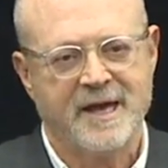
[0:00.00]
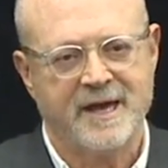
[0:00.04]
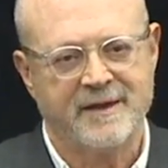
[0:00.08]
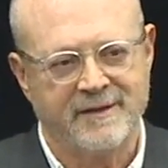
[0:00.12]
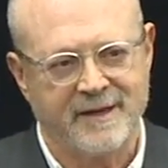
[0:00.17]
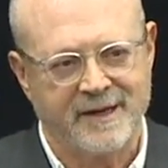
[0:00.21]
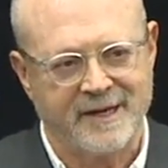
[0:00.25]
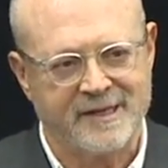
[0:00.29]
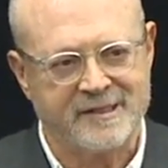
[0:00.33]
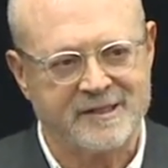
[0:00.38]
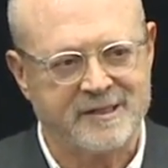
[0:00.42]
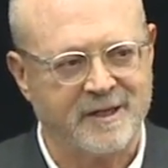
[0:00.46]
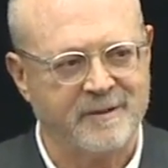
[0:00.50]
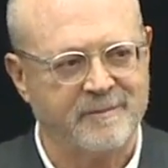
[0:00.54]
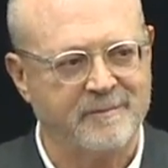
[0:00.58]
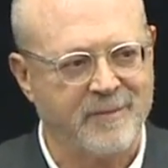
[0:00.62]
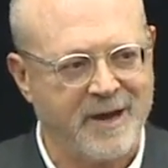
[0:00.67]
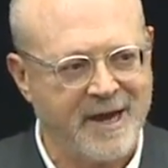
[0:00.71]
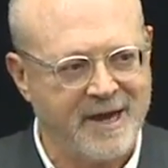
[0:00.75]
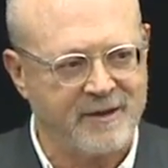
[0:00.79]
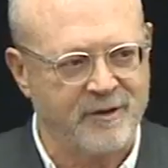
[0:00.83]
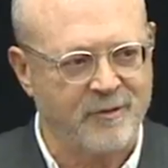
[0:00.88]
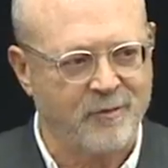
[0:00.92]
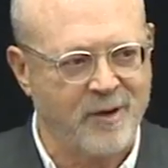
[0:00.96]
And then I said,
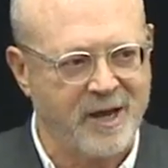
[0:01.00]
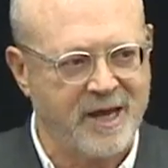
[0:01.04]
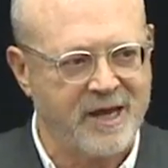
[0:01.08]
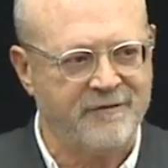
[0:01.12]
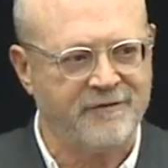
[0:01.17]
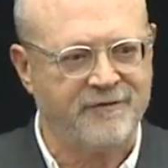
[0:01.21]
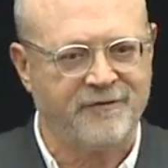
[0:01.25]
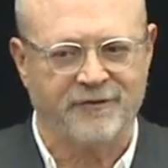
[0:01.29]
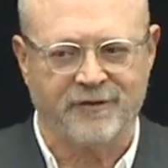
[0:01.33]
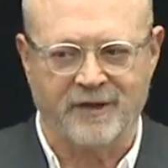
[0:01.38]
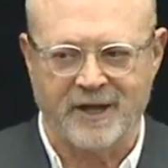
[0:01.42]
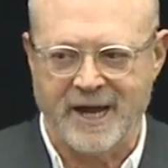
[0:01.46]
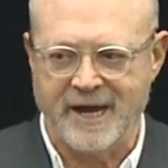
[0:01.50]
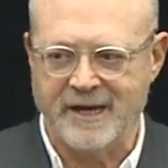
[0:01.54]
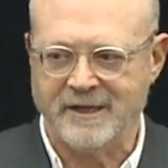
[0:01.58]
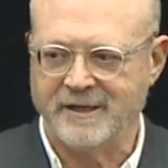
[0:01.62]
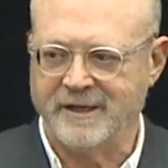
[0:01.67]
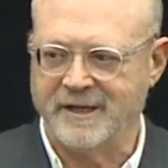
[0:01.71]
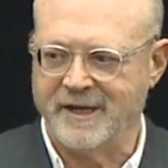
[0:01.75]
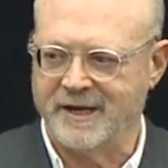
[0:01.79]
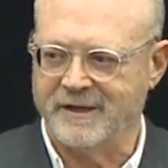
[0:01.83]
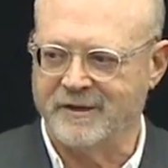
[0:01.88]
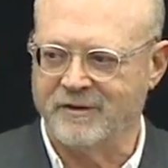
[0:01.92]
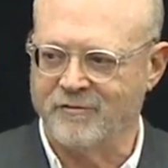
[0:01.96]
by the way,
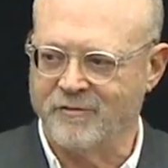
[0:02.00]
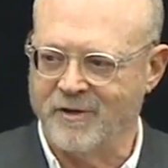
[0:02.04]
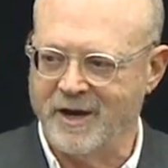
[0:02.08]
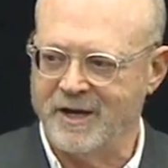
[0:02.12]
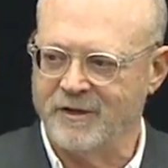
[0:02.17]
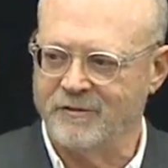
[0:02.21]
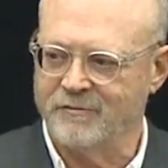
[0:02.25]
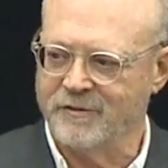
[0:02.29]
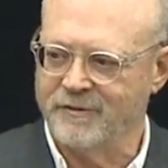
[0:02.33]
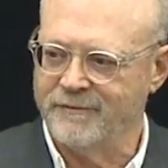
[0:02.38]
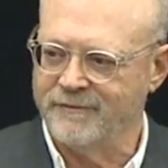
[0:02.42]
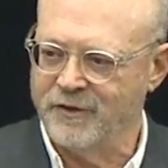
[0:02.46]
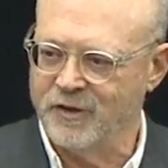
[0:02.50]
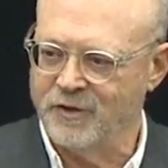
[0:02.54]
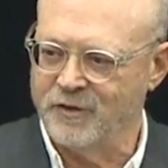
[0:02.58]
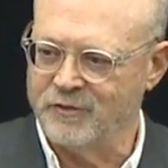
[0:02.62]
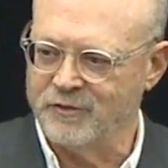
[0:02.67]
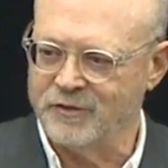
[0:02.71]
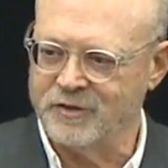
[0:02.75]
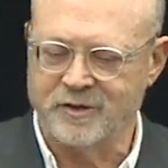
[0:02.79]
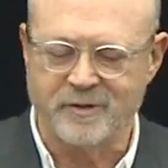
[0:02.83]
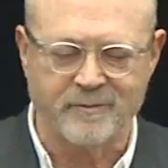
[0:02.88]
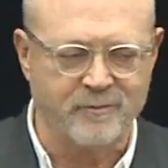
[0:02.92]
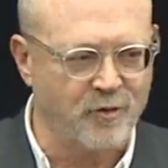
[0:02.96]
Flight got great
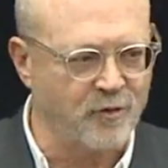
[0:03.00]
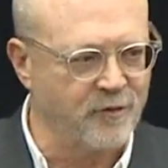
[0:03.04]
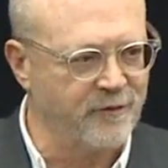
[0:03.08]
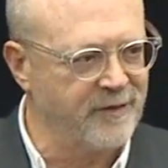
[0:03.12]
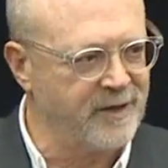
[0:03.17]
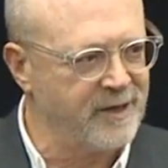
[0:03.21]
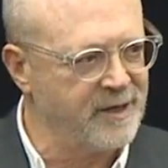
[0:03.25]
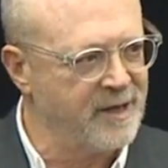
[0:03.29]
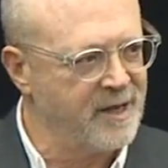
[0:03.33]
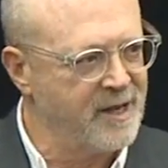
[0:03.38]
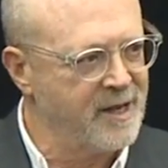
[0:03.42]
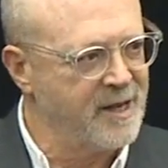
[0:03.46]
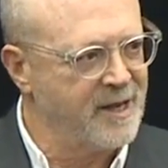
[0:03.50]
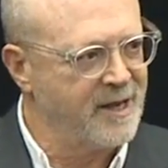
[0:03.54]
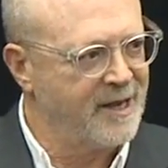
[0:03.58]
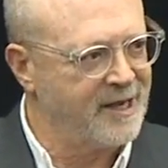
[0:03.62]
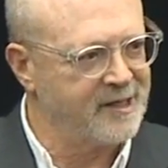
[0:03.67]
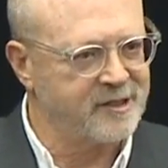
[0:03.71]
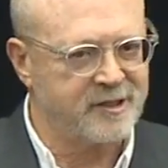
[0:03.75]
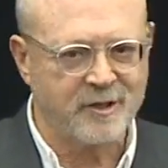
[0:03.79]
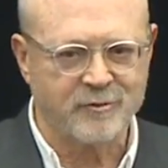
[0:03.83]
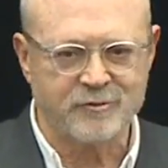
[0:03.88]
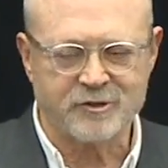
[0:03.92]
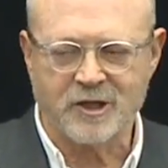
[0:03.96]
reviews, the movie.
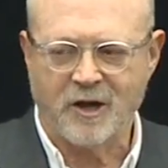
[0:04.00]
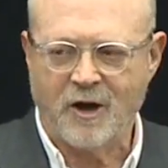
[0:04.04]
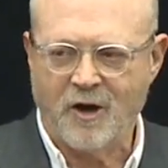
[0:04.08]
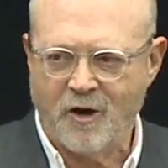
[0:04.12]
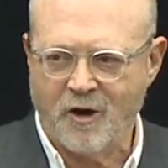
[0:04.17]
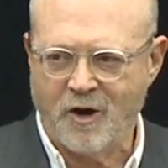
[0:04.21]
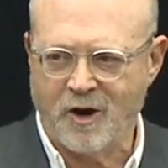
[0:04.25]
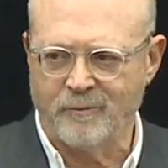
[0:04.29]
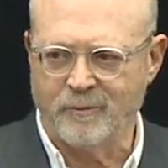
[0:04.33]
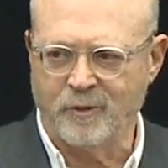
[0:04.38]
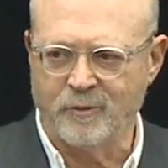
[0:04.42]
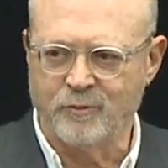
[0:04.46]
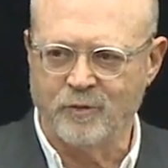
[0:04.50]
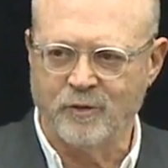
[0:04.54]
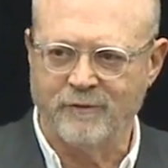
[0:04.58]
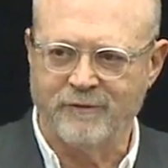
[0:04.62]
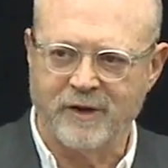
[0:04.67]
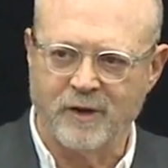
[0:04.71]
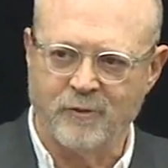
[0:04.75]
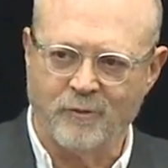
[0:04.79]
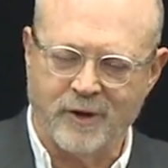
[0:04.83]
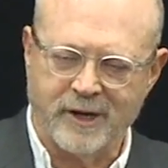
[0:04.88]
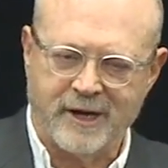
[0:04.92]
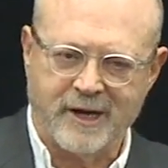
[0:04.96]
I said it was a horrible
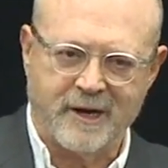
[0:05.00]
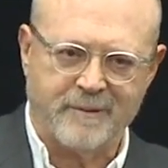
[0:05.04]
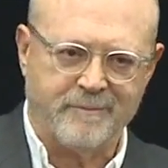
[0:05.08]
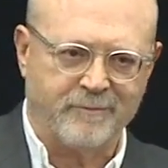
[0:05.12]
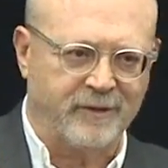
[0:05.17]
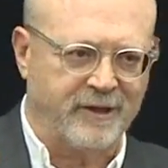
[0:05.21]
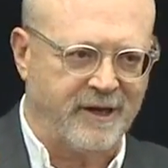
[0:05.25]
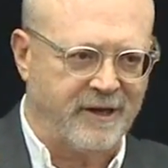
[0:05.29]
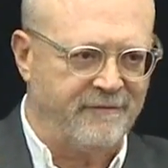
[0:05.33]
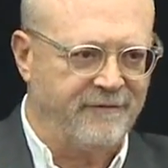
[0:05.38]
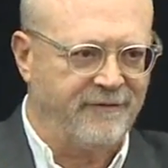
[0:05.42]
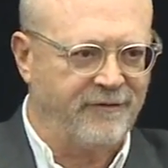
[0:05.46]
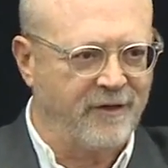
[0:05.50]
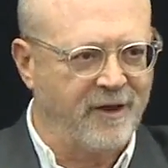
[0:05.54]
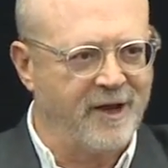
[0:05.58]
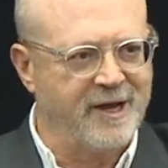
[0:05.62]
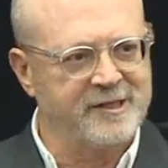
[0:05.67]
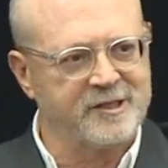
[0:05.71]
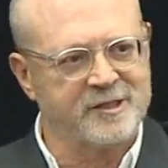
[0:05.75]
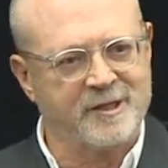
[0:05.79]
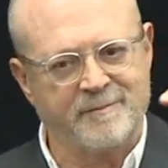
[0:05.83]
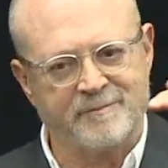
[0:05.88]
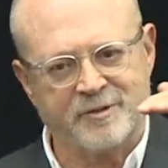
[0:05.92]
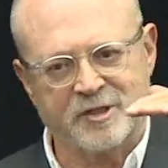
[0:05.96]
movie. And what airplane
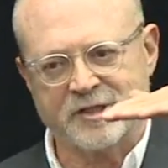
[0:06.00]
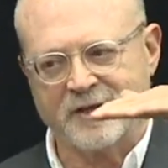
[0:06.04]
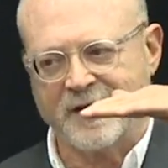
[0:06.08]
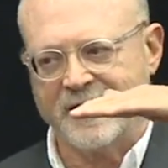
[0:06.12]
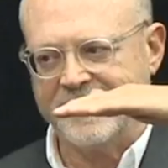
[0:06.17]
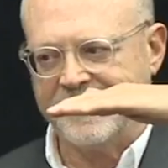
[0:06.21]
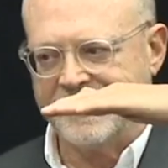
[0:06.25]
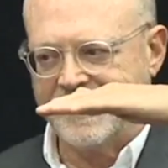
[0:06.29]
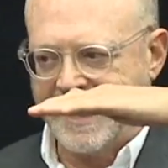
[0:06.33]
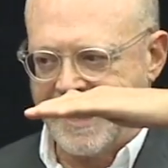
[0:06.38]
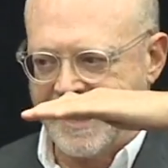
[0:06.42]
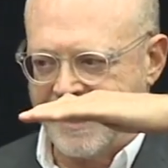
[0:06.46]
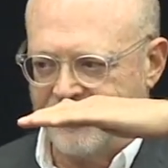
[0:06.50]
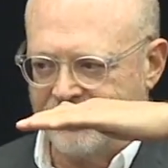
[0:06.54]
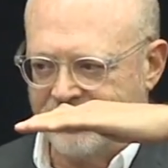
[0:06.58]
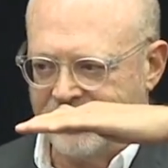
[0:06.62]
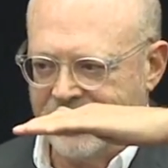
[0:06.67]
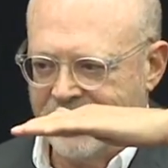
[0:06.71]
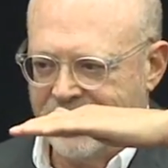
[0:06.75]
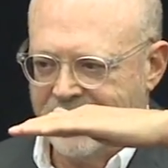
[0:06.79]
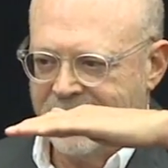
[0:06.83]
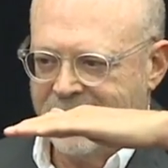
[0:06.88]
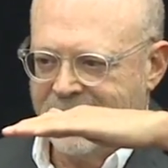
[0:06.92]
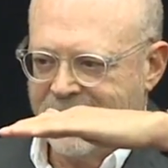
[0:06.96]
flies upside down
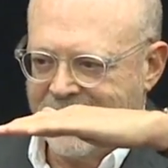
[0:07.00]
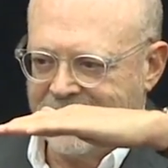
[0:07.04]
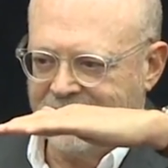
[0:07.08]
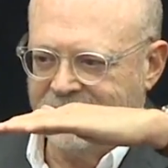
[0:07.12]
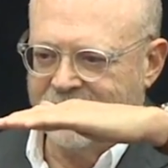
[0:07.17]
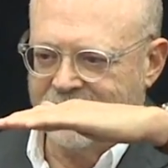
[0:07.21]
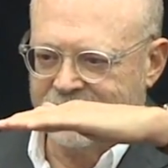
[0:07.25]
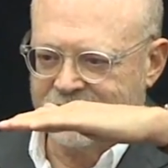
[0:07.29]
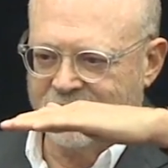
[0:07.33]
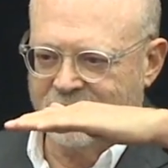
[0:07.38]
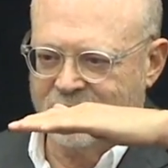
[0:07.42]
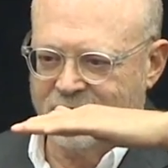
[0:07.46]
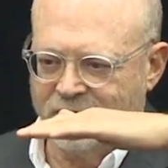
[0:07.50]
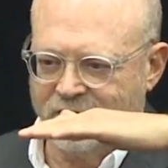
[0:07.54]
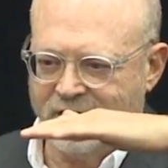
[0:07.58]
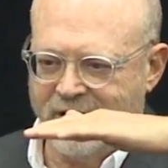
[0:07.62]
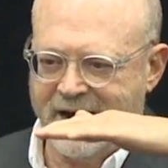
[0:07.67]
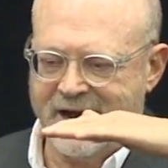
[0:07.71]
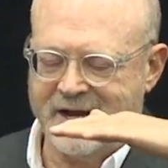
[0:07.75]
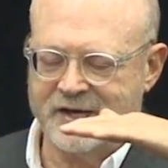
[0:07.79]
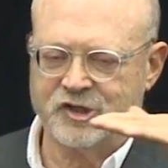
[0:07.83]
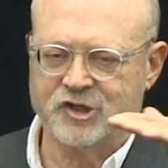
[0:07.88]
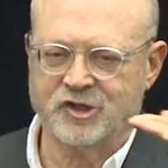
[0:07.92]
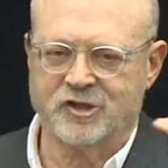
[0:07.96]
and doesn't
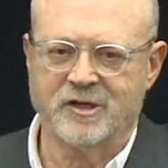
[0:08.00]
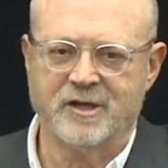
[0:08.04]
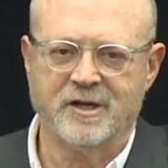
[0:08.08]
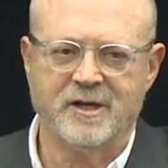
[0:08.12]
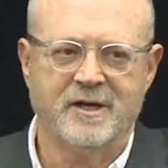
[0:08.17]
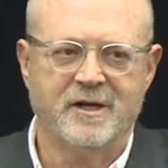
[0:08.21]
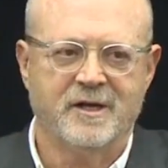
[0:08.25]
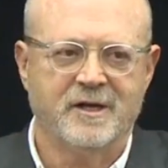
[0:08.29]
crash?